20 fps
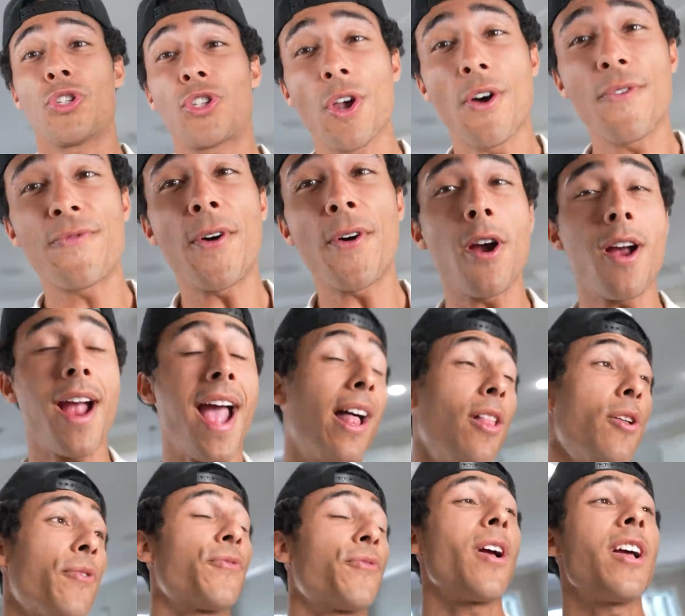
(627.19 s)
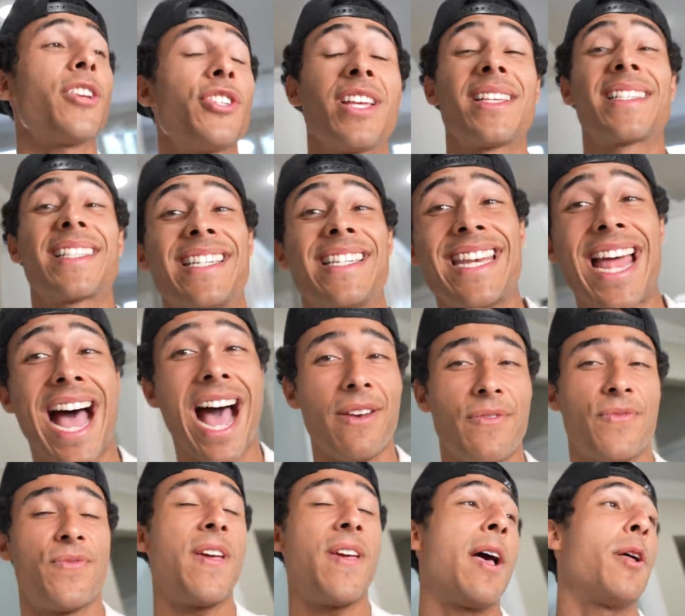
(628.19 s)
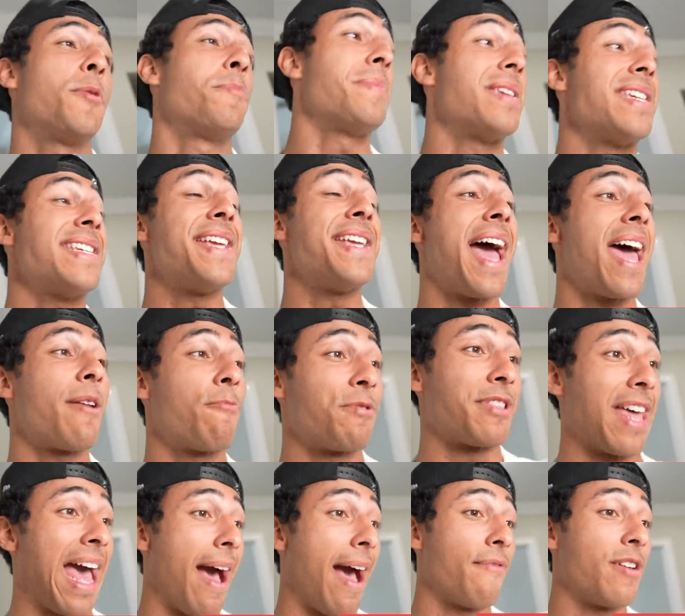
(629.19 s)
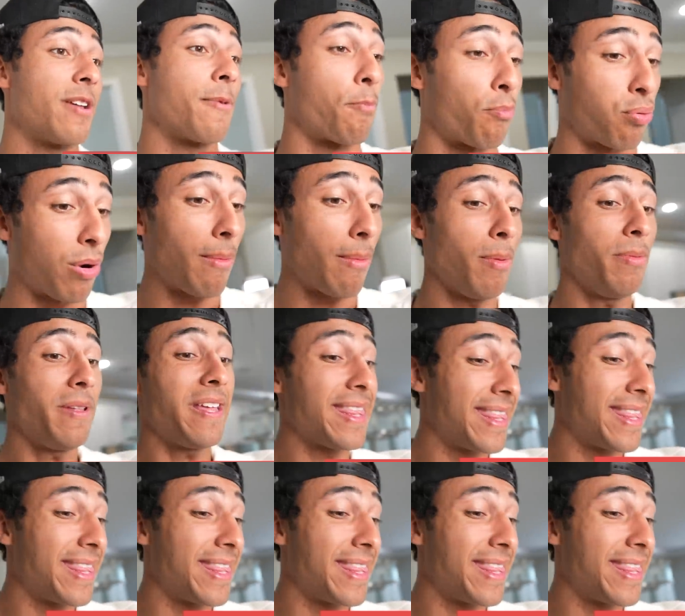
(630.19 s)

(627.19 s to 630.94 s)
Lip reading: So far, HelloFresh has not failed me yet with having probably